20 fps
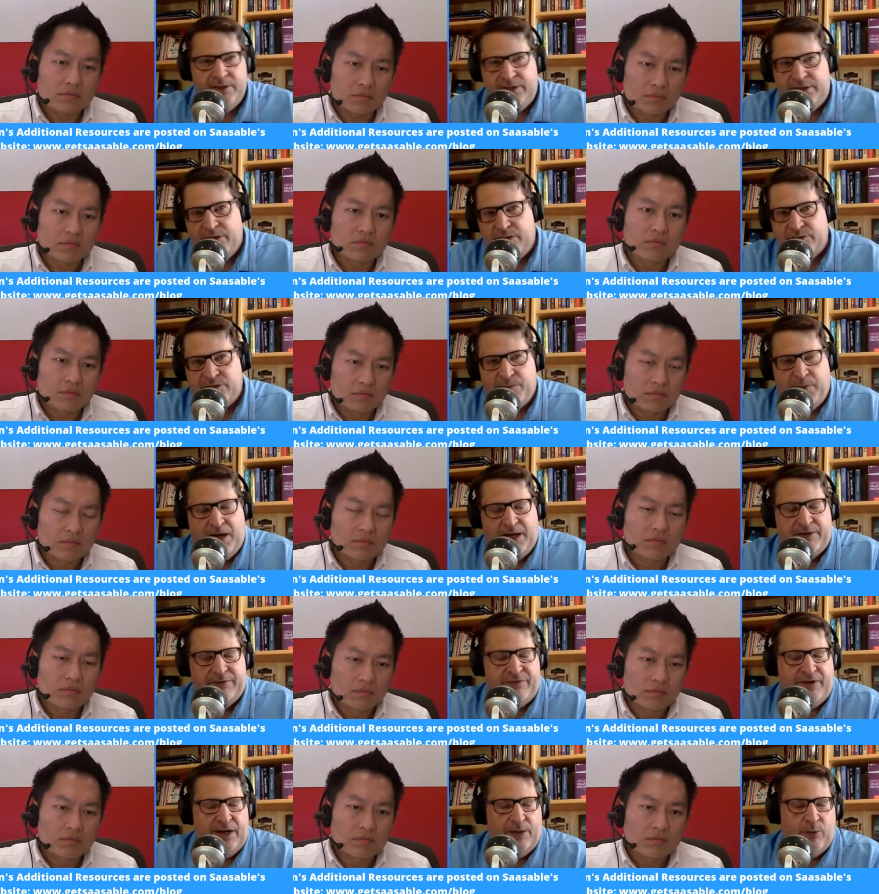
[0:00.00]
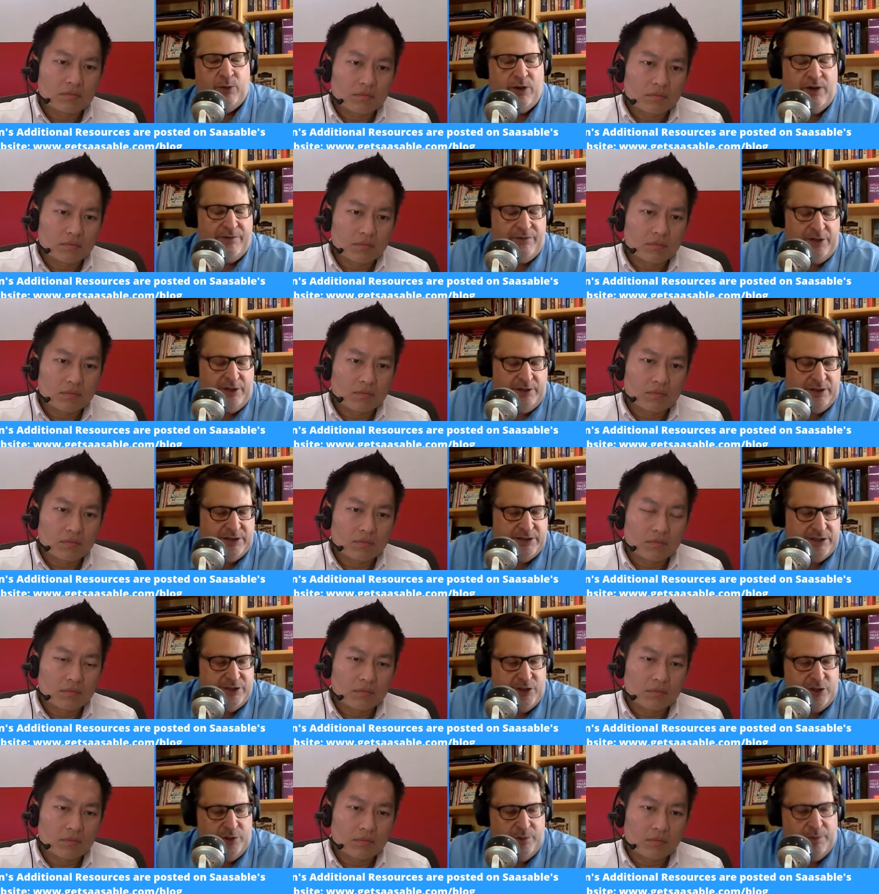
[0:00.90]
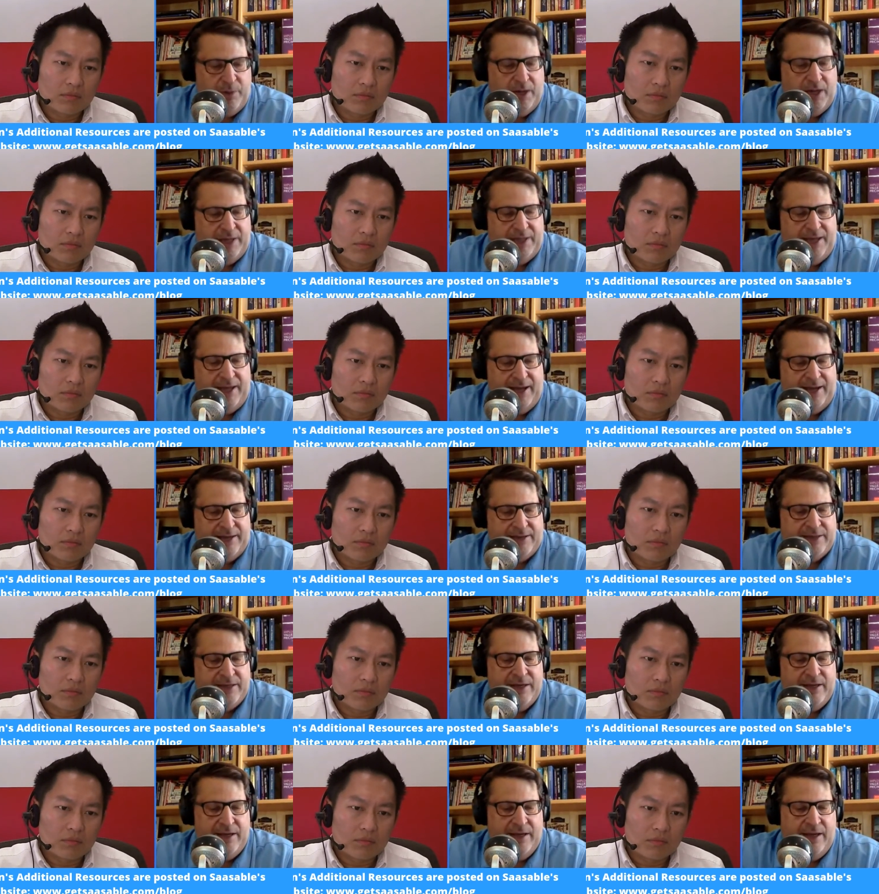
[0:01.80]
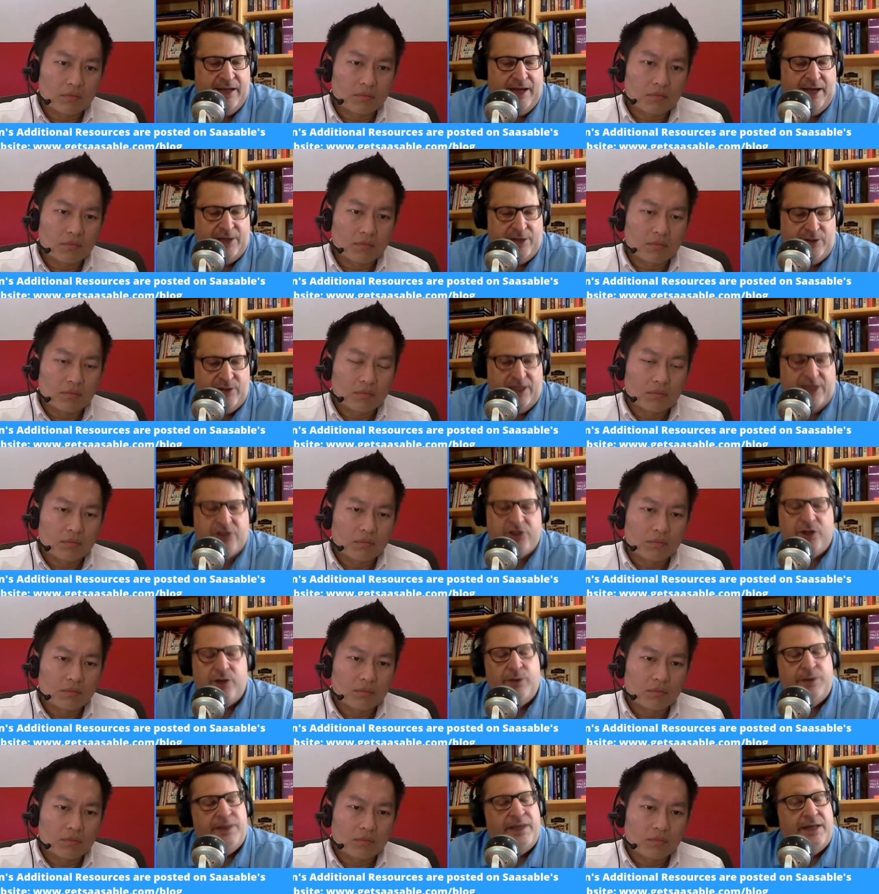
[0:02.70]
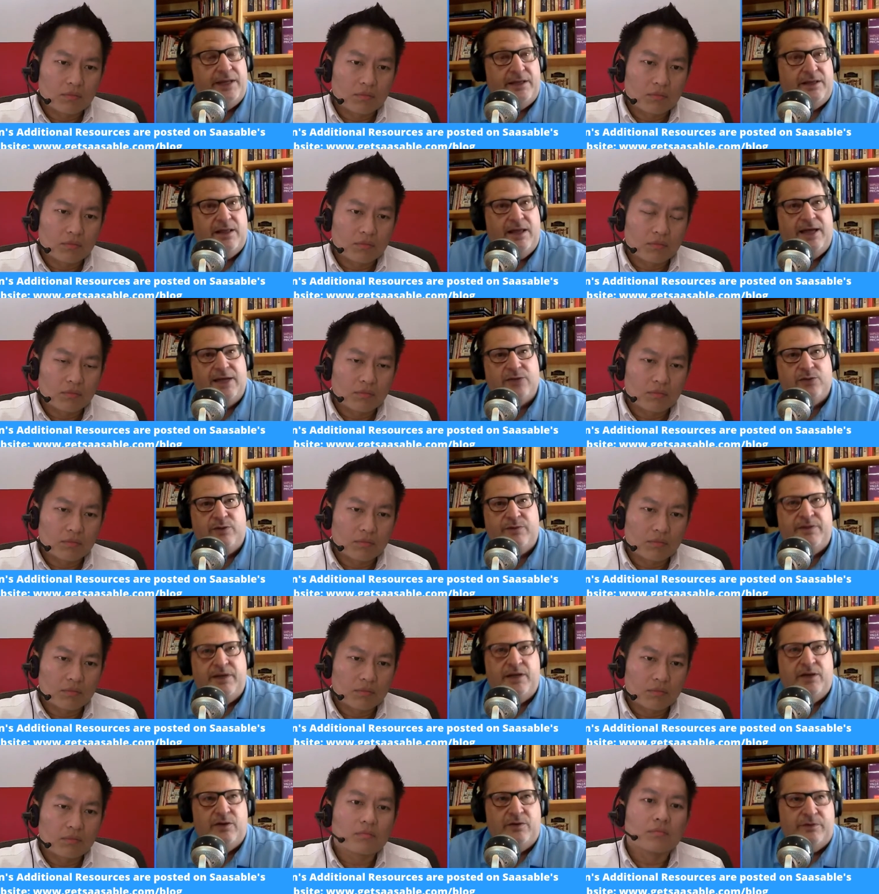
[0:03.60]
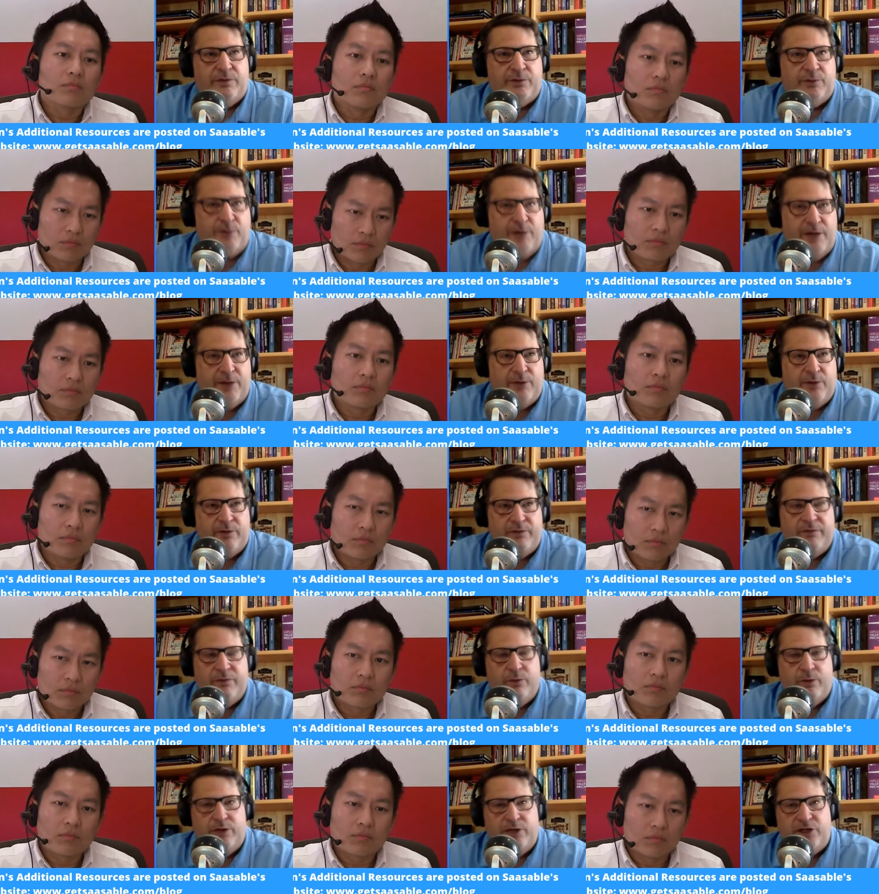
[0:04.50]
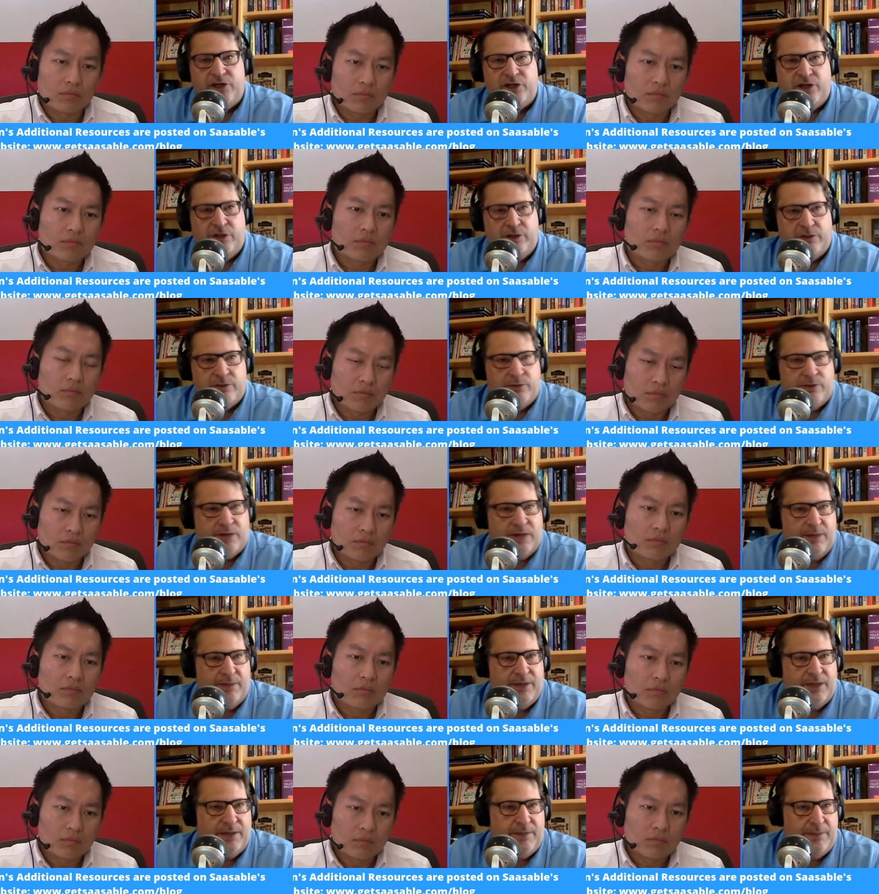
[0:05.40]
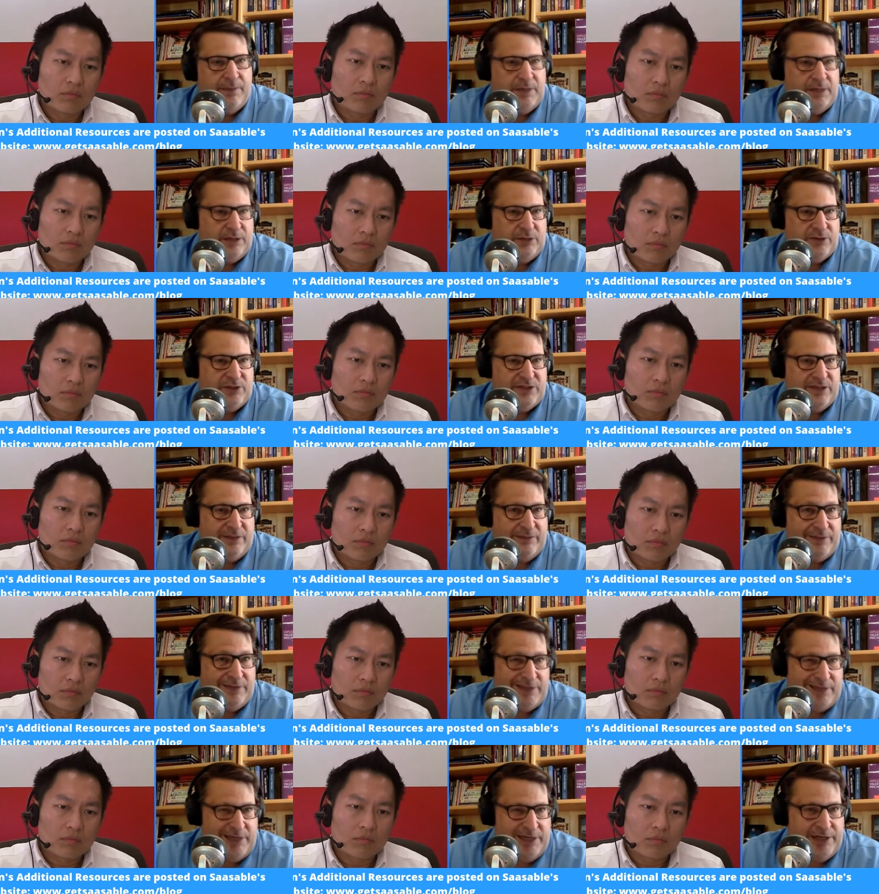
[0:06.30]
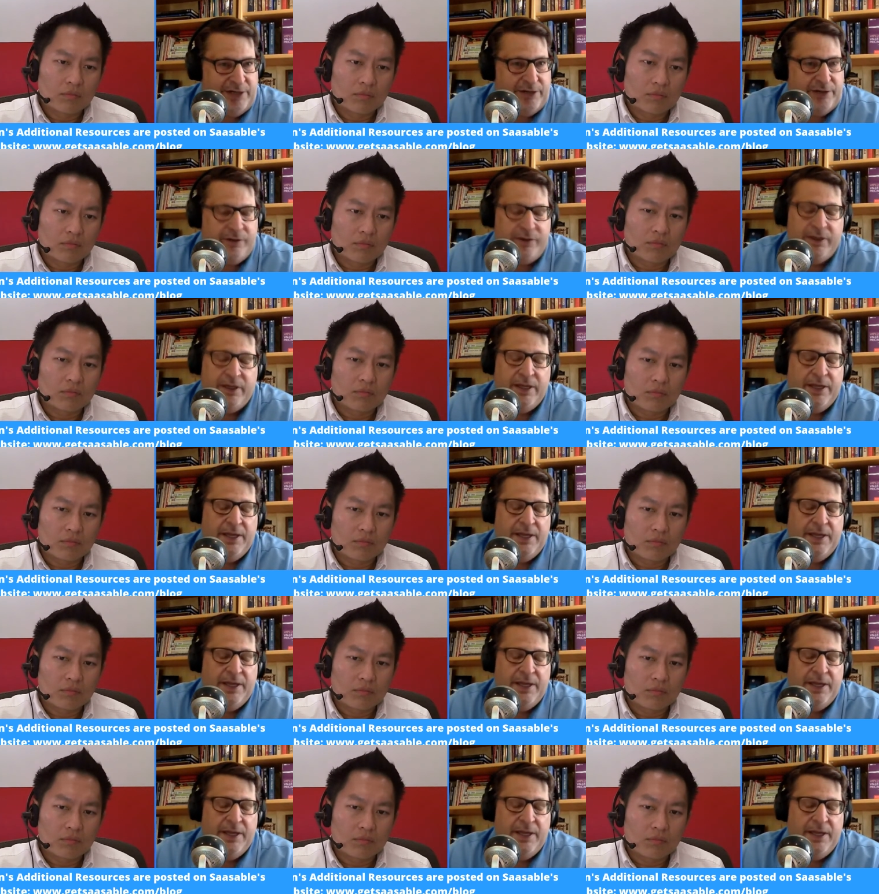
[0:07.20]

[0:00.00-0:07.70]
Speaker 1: you know spotify wherever you listen to your podcast i do that show with ed Kless we've done over 340 shows we're coming up on our seventh year